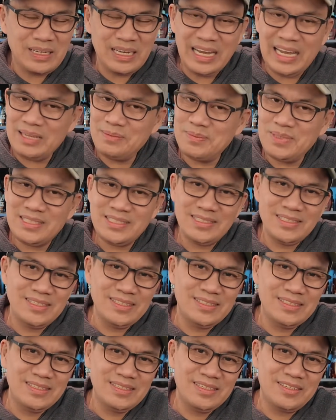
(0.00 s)
I missed
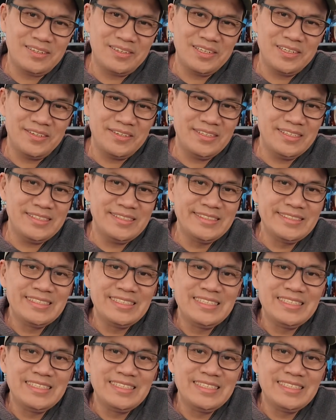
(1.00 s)
it in our area.